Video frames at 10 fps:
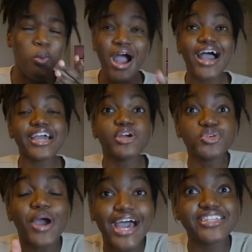Why are
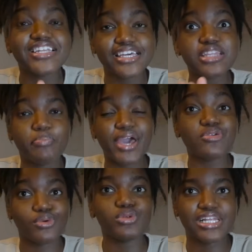you handling the
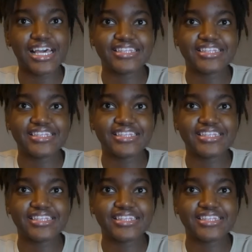roller like